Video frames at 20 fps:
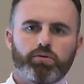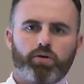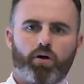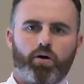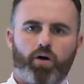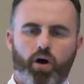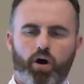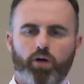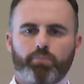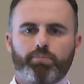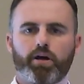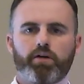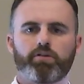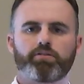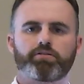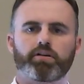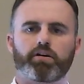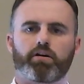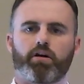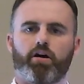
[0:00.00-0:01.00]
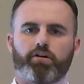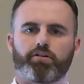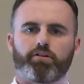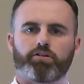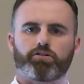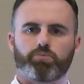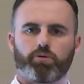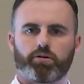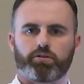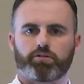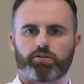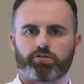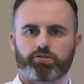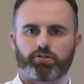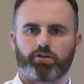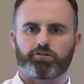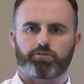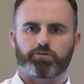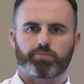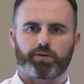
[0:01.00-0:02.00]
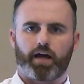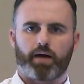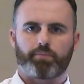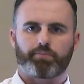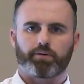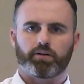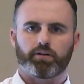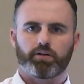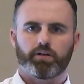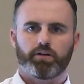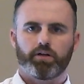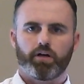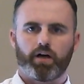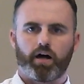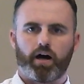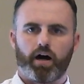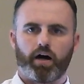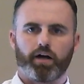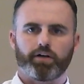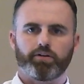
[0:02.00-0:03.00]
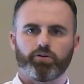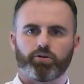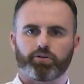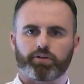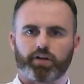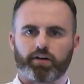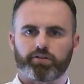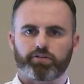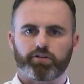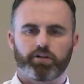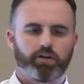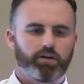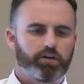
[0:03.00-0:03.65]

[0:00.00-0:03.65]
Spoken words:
All parents and guardians want their sons to be happy. I know that.